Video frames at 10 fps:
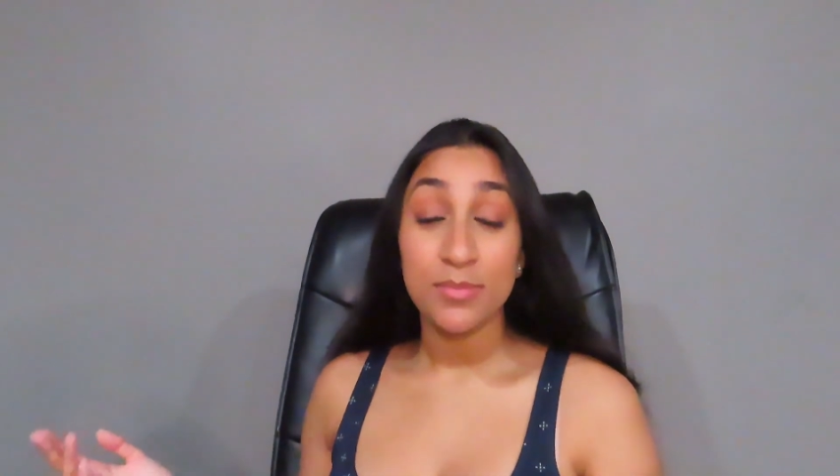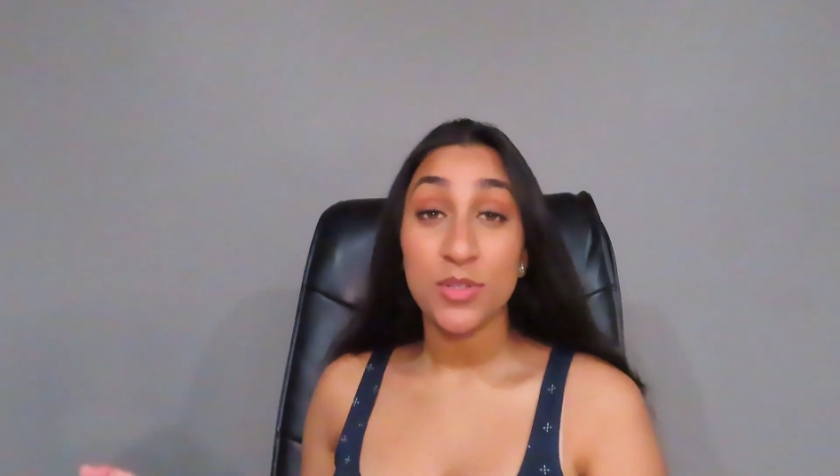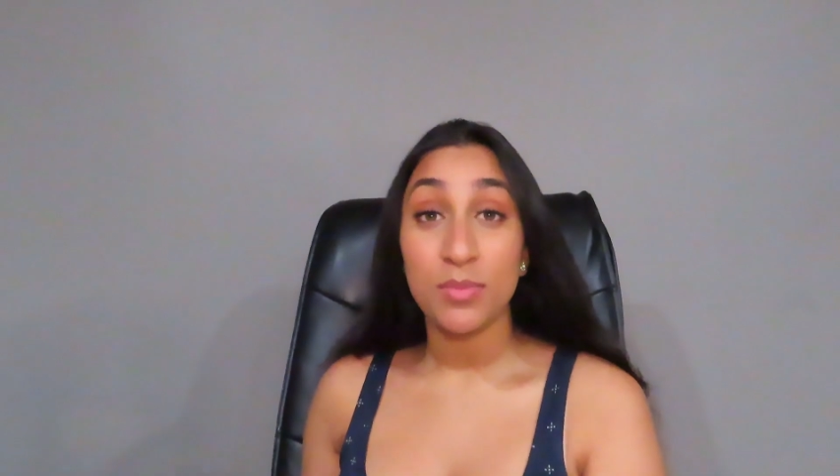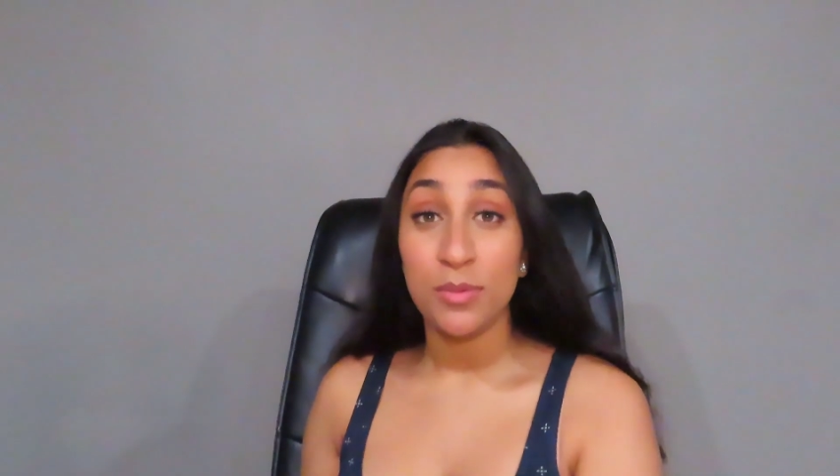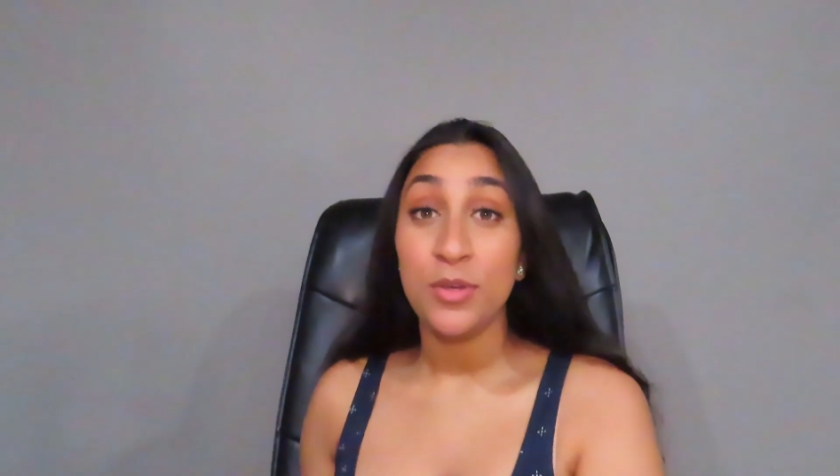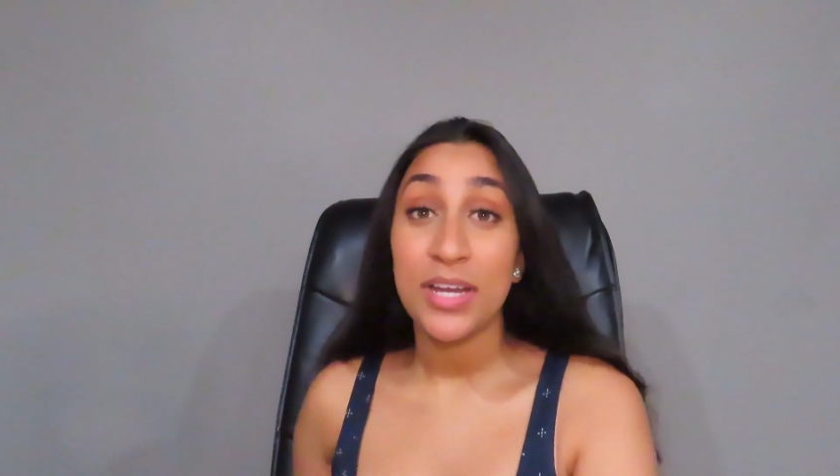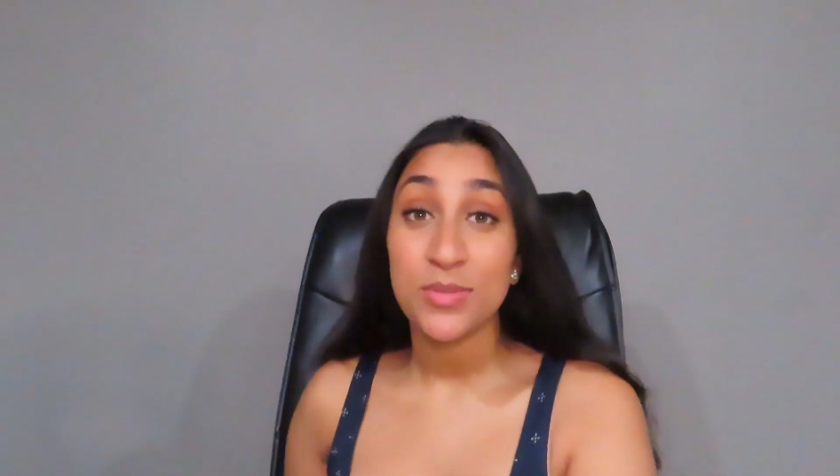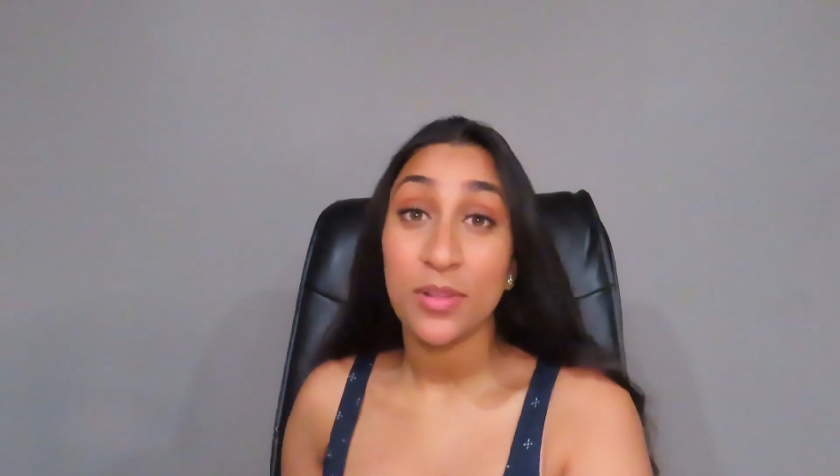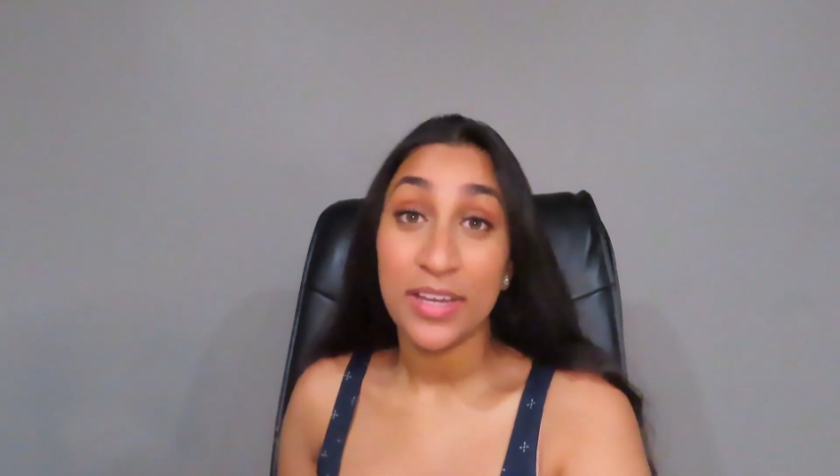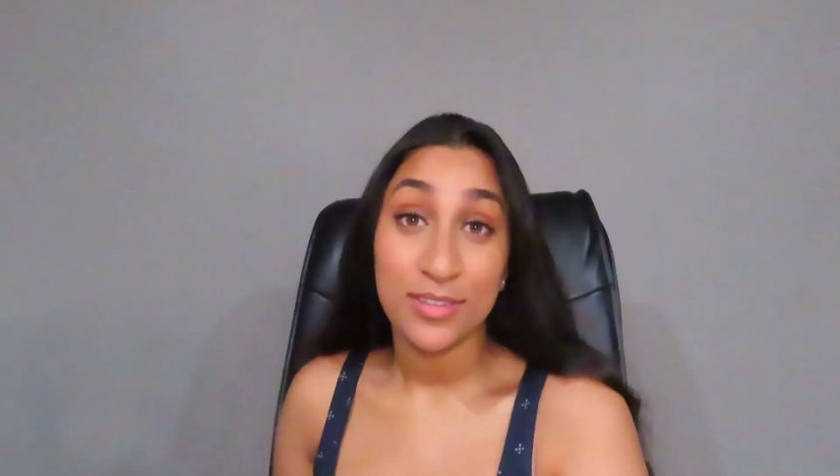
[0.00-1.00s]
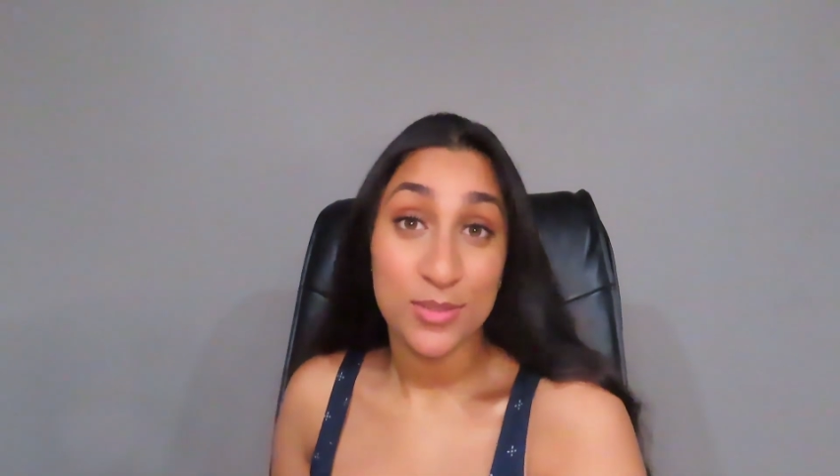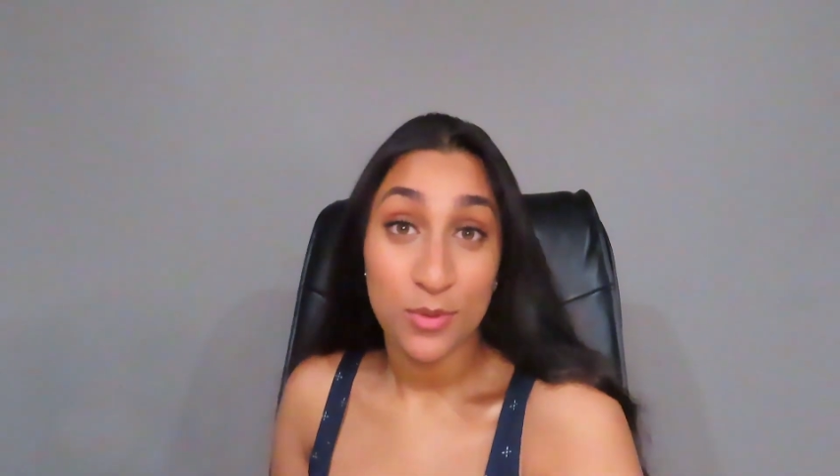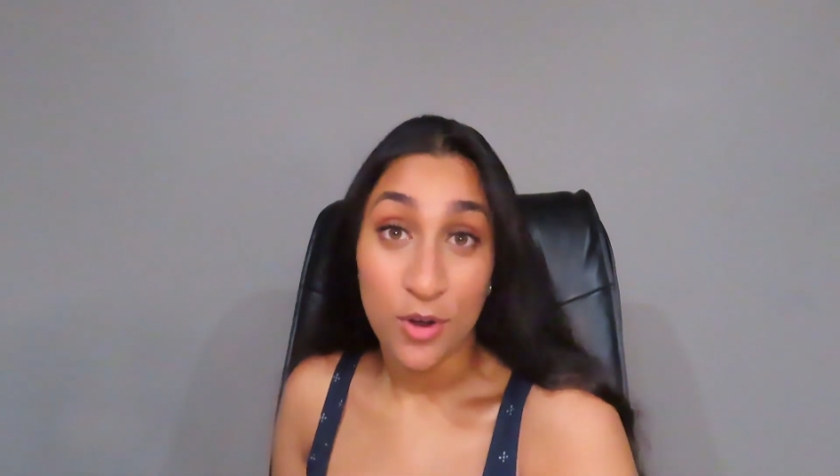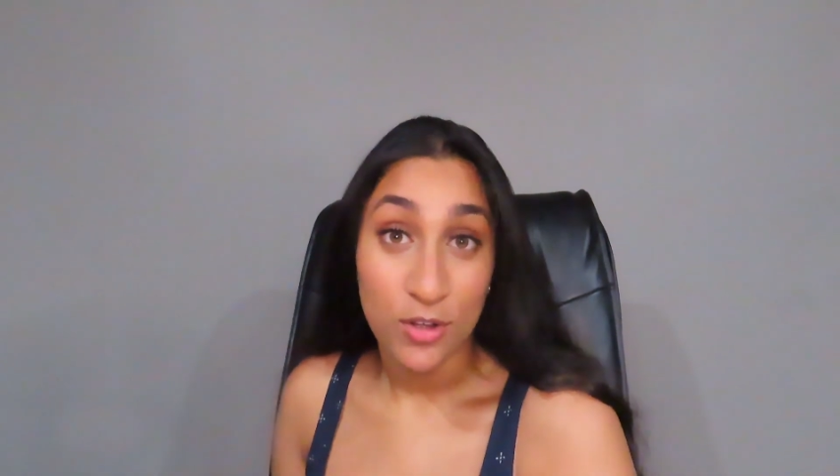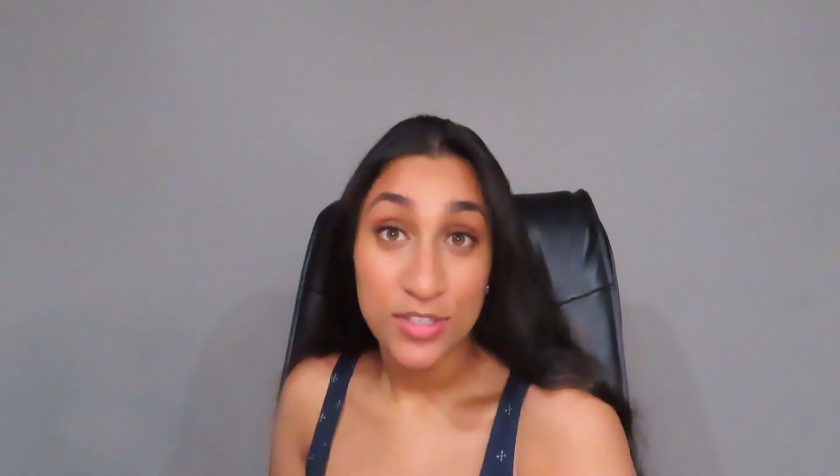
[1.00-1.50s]
so maybe you guys will like this
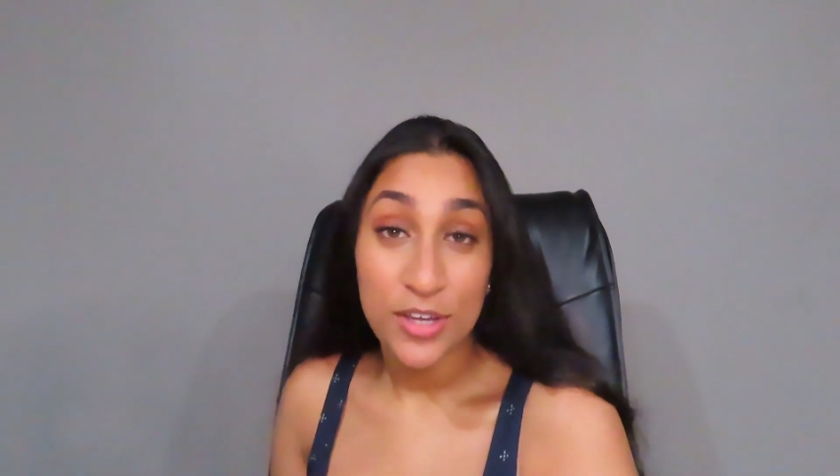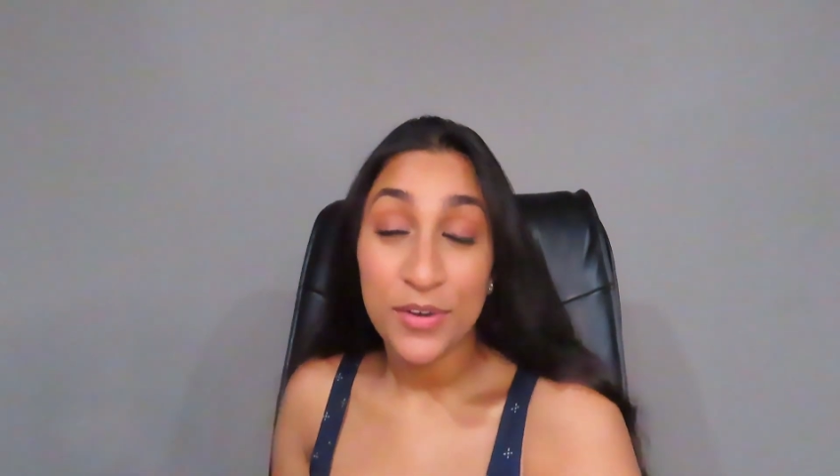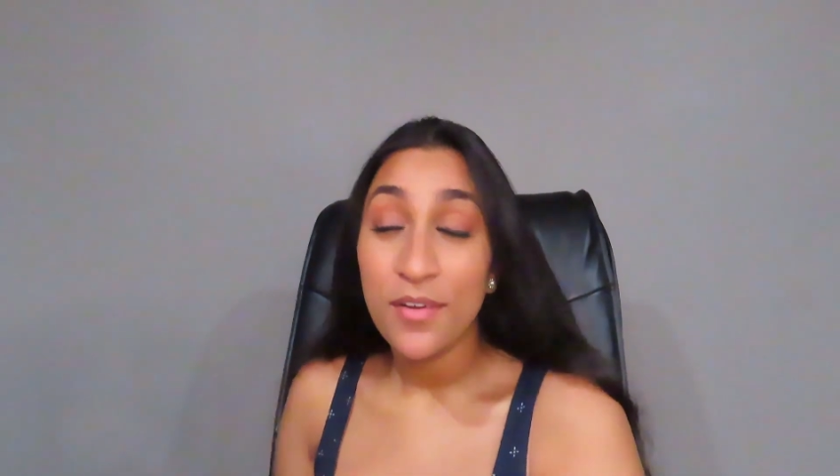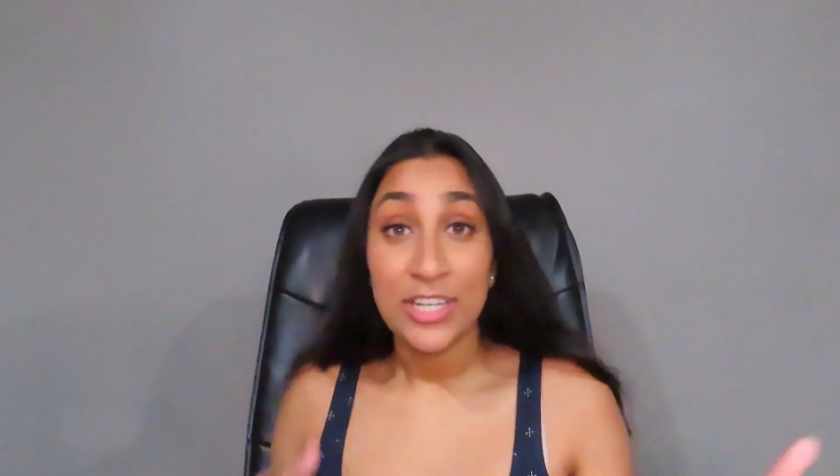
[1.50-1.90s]
one also.